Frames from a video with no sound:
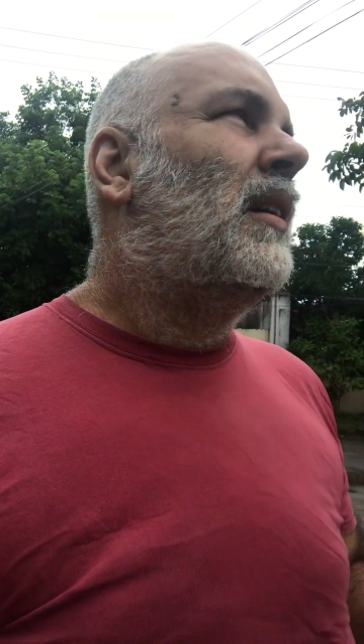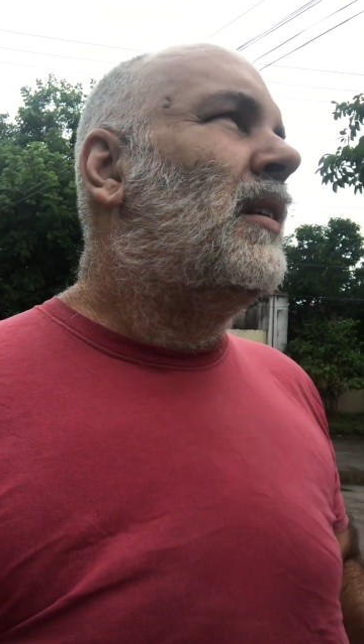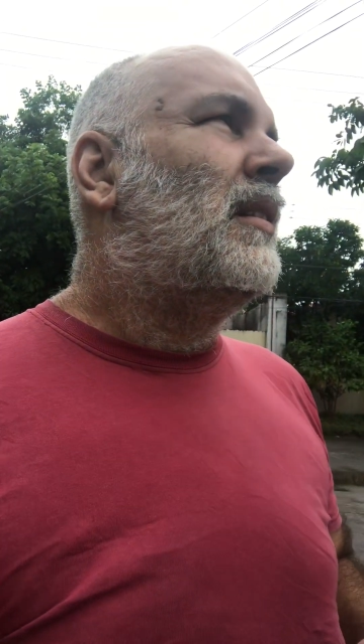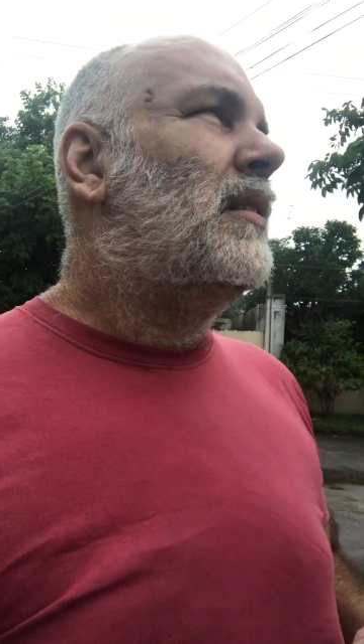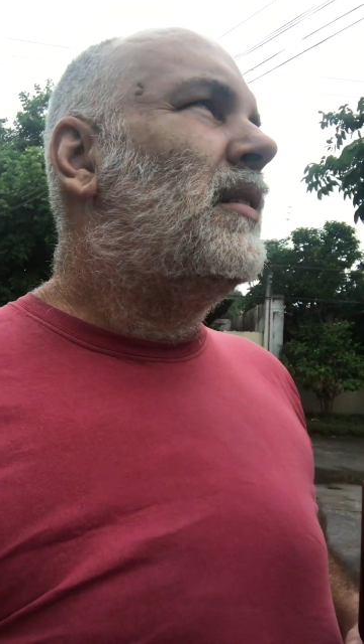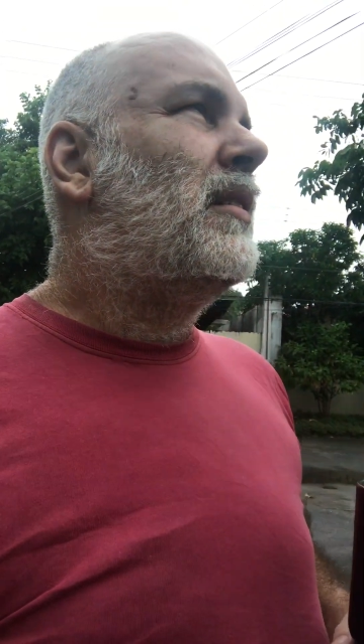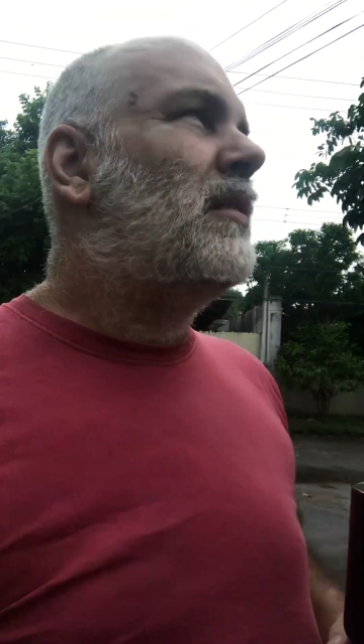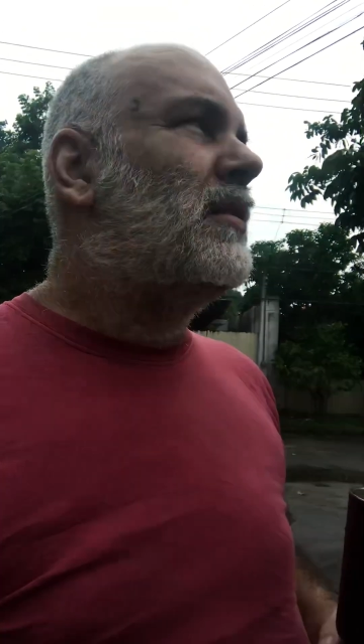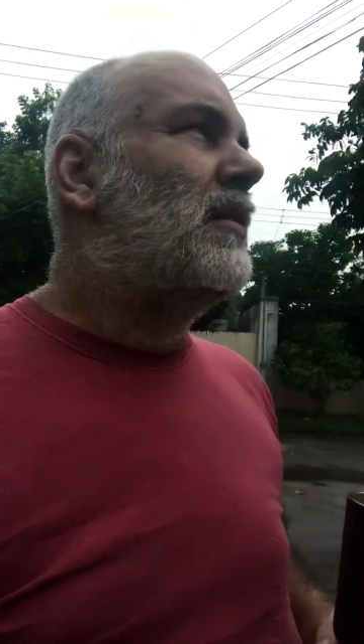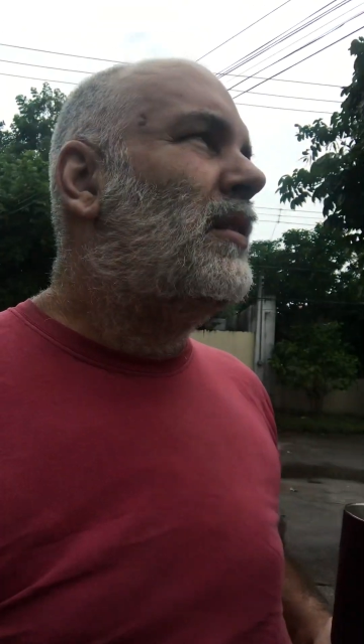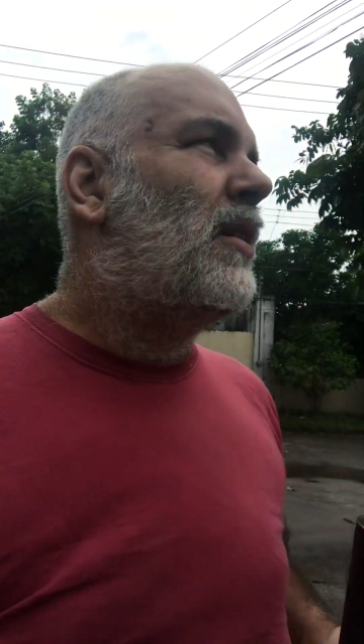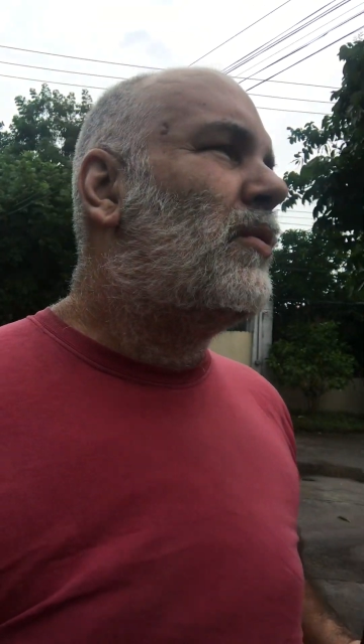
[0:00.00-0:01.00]
little
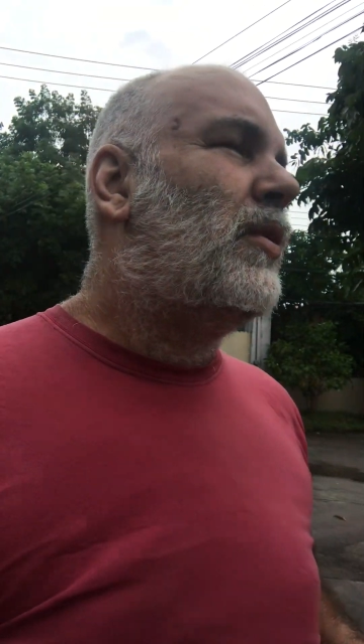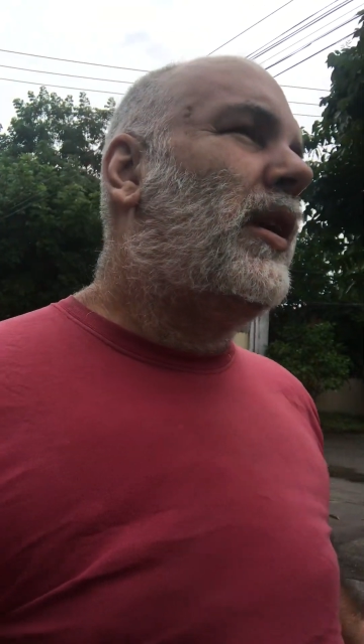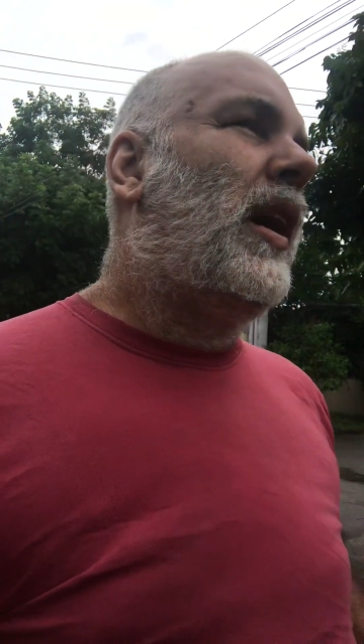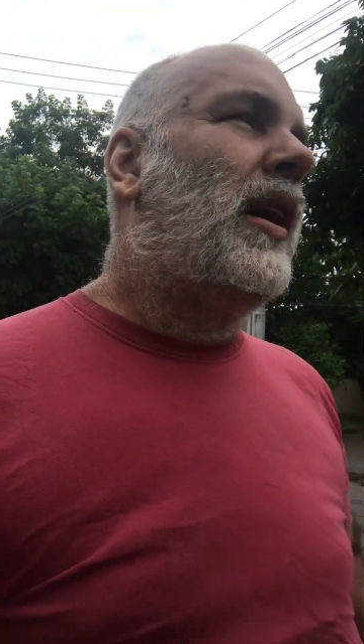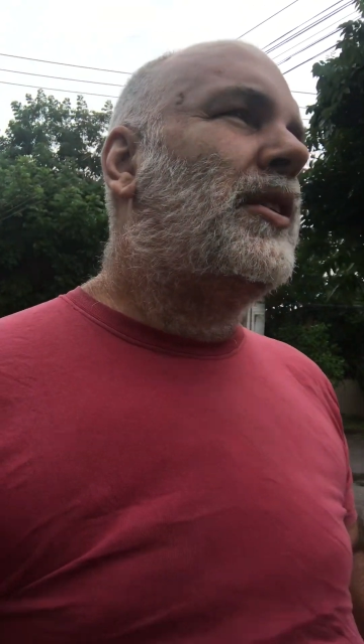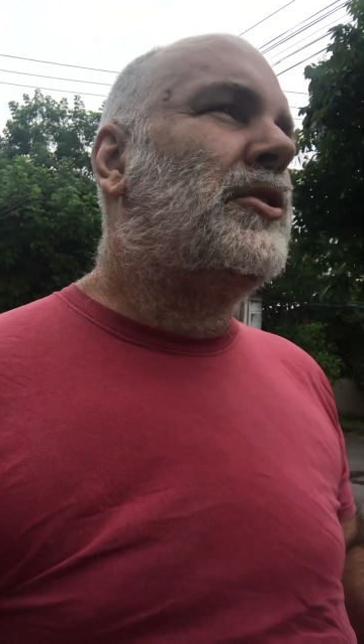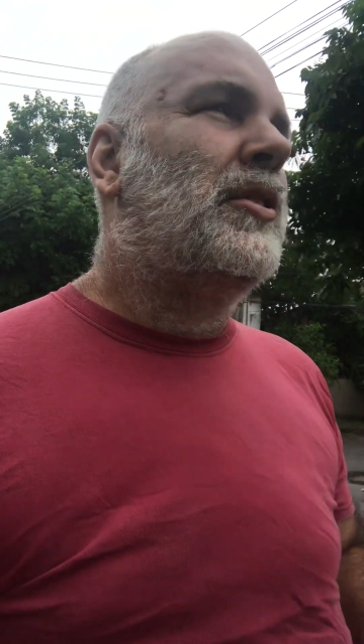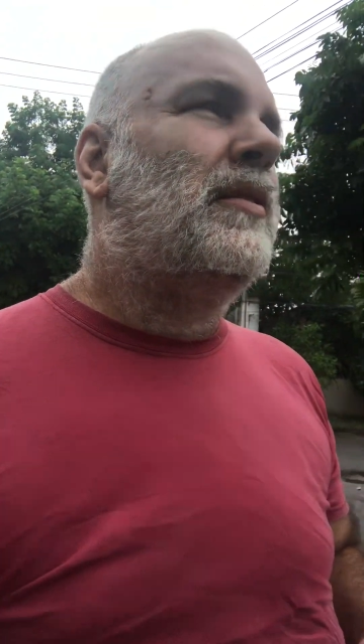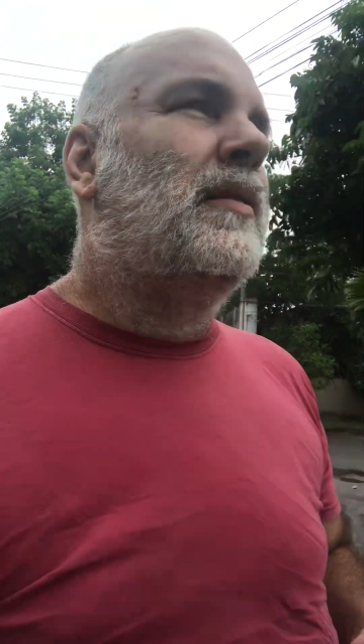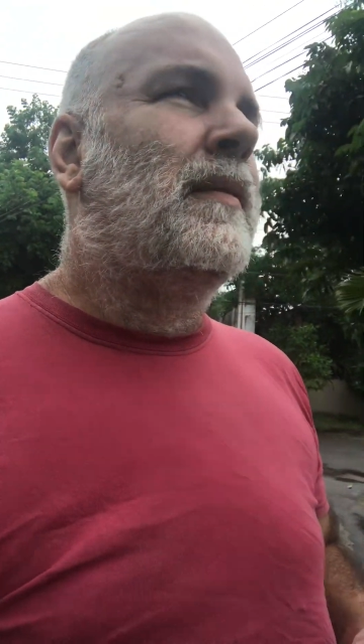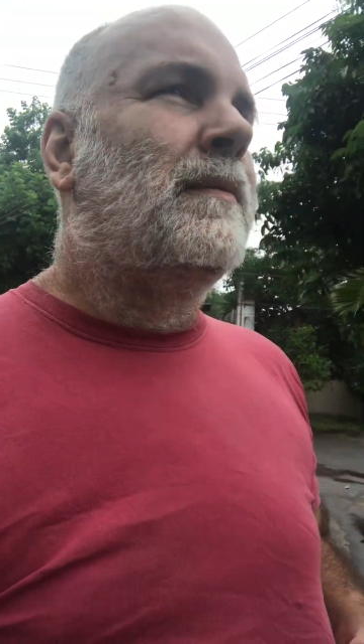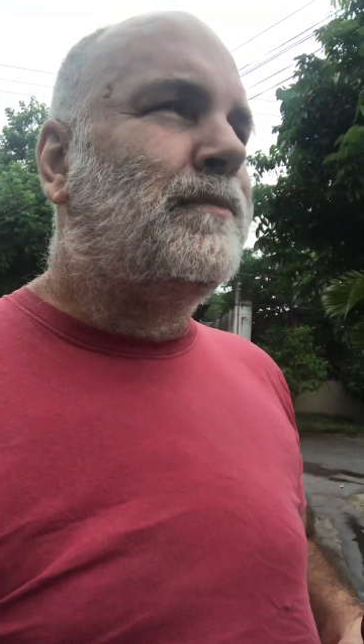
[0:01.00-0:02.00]
to no reaction,
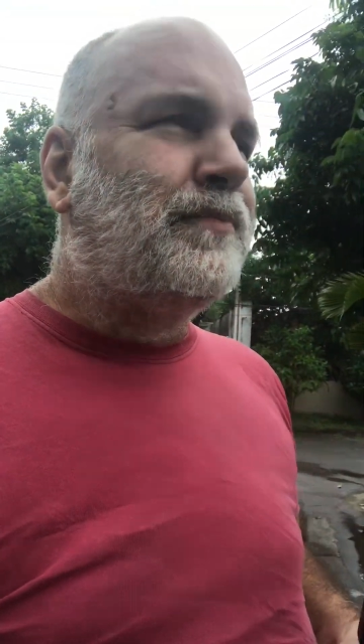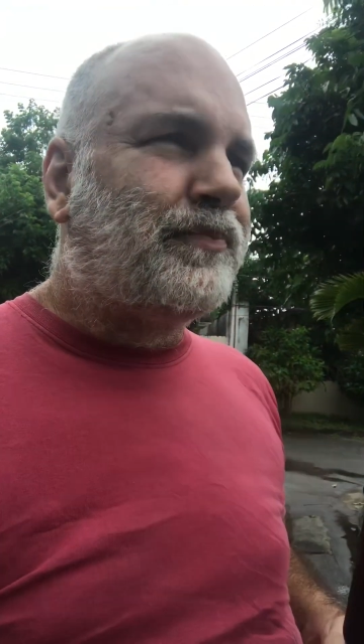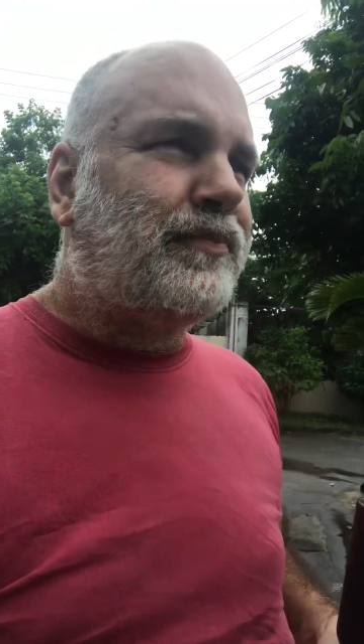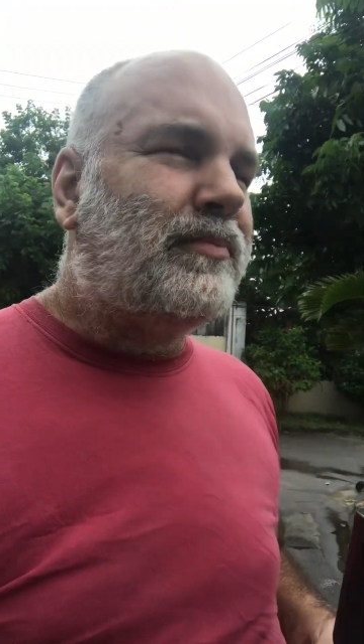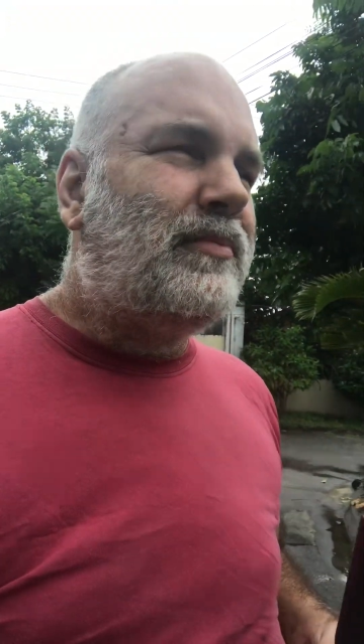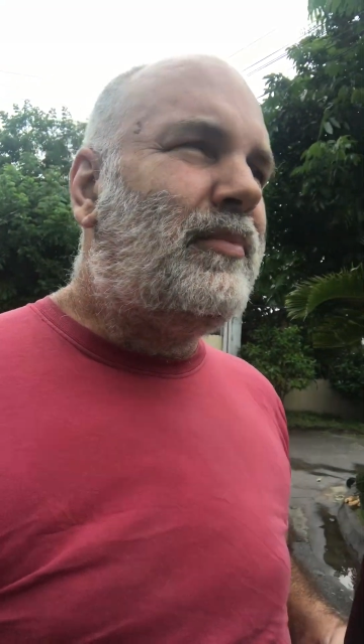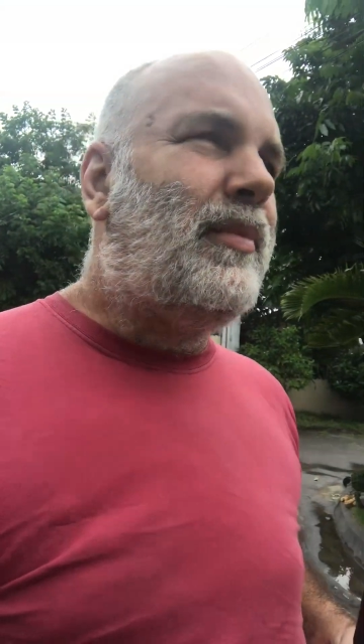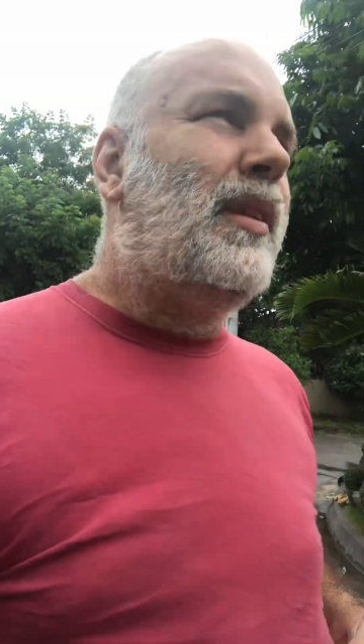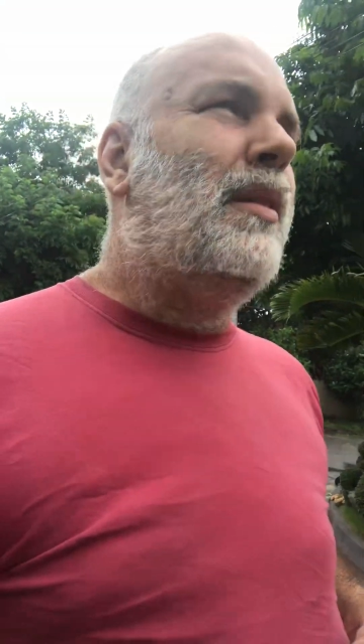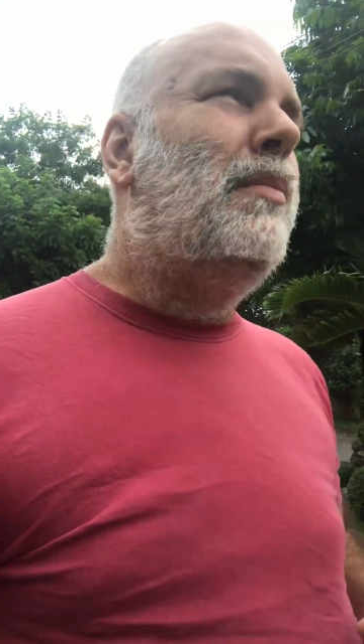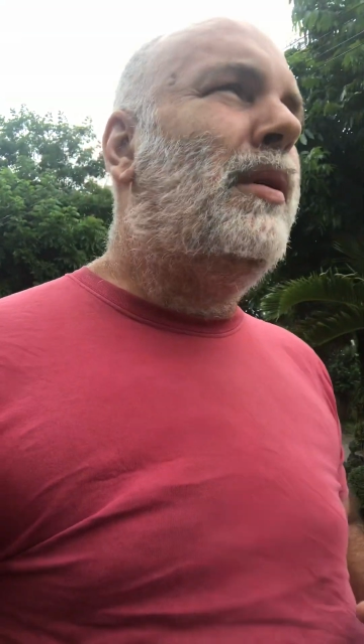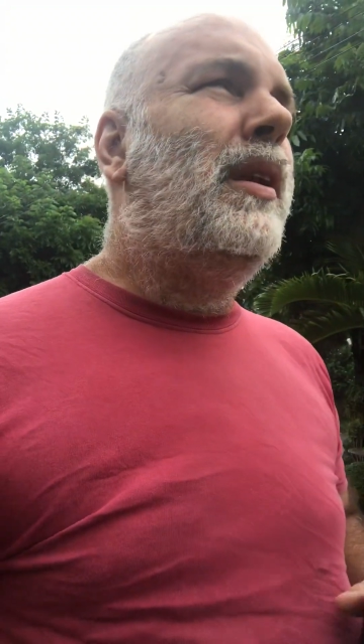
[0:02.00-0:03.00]

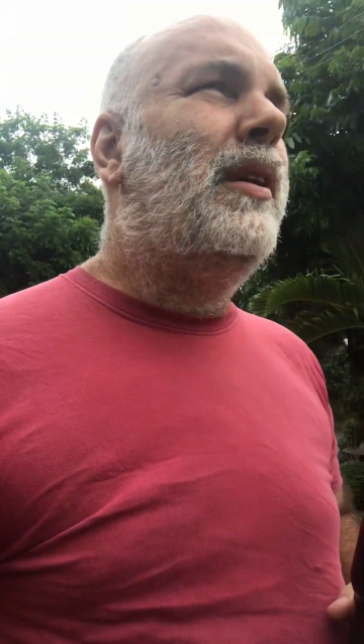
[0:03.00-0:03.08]
but